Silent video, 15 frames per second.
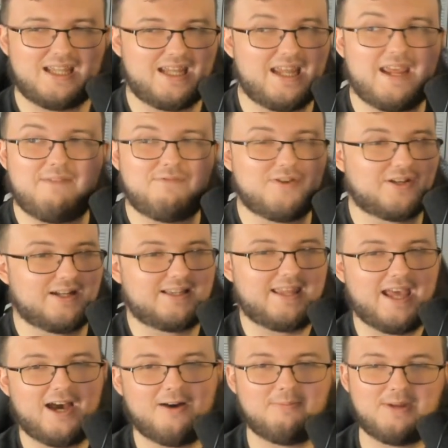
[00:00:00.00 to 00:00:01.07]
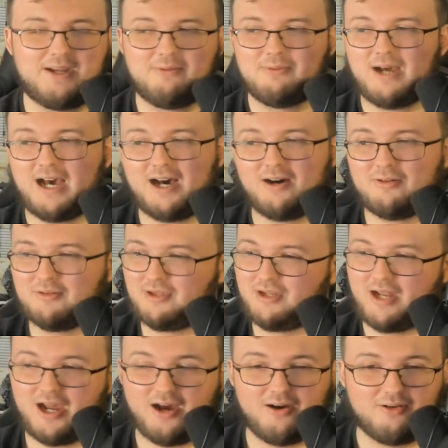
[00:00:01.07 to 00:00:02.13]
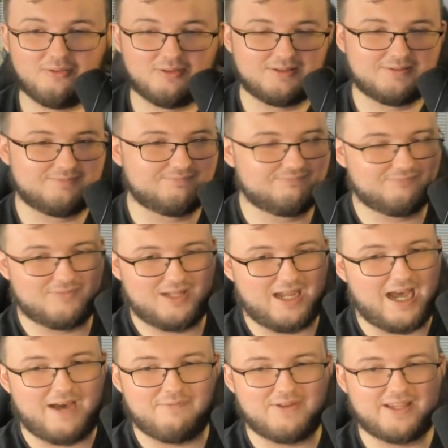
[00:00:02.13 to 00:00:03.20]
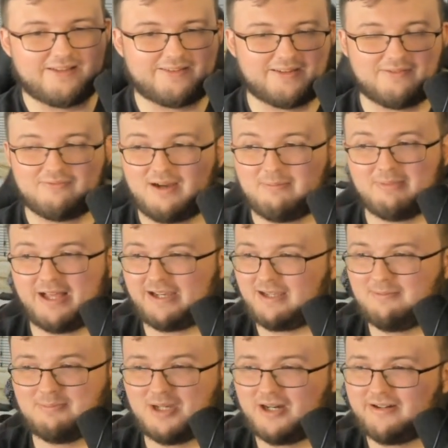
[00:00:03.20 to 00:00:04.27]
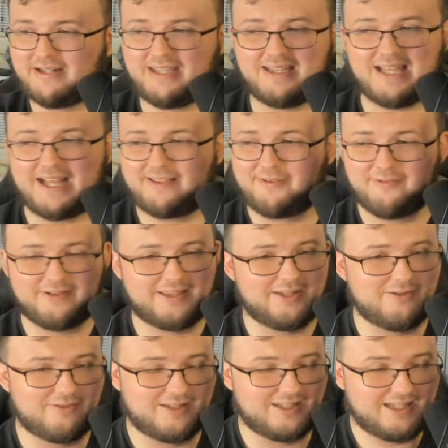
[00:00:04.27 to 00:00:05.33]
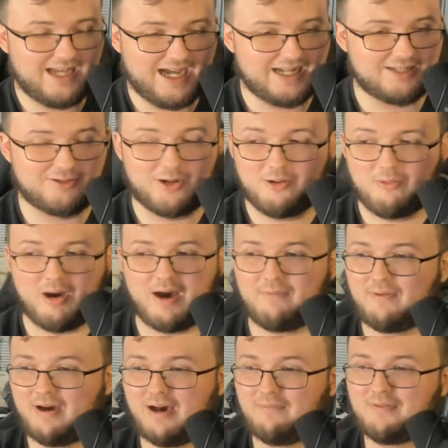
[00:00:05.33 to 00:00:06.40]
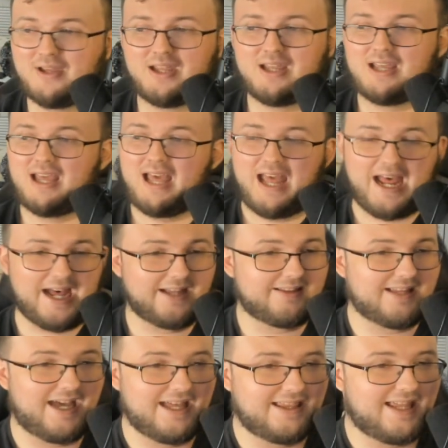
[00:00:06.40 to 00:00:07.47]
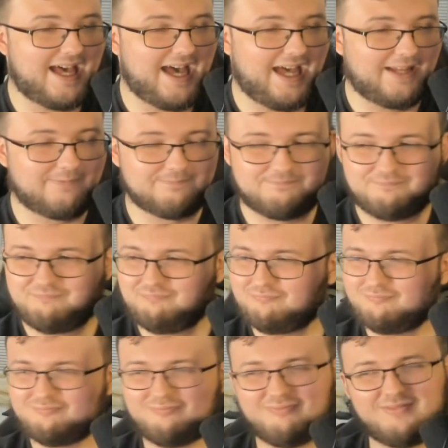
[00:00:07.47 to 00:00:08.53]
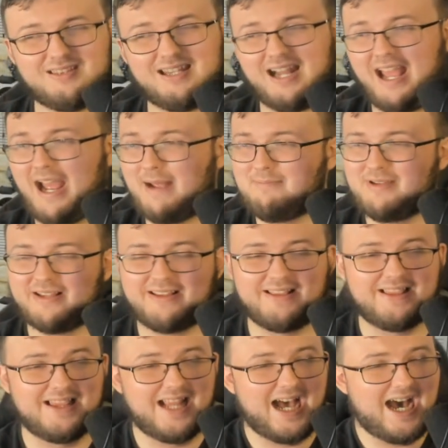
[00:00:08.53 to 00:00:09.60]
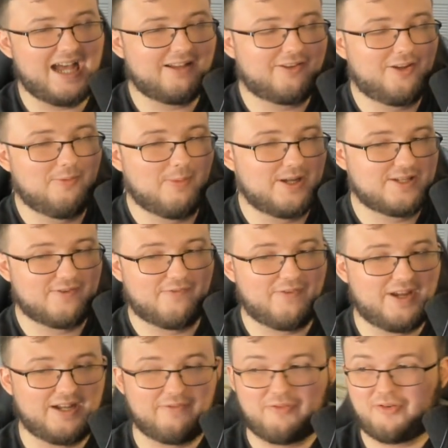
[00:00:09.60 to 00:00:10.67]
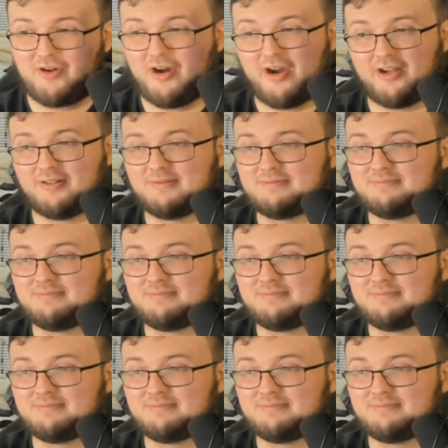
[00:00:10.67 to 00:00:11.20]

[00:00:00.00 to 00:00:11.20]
If you're going to tell me, well, you know, obviously run blocking ability, that's the only thing you can kind of go off of. Outside of that, I'm just not too much of a fan of the card.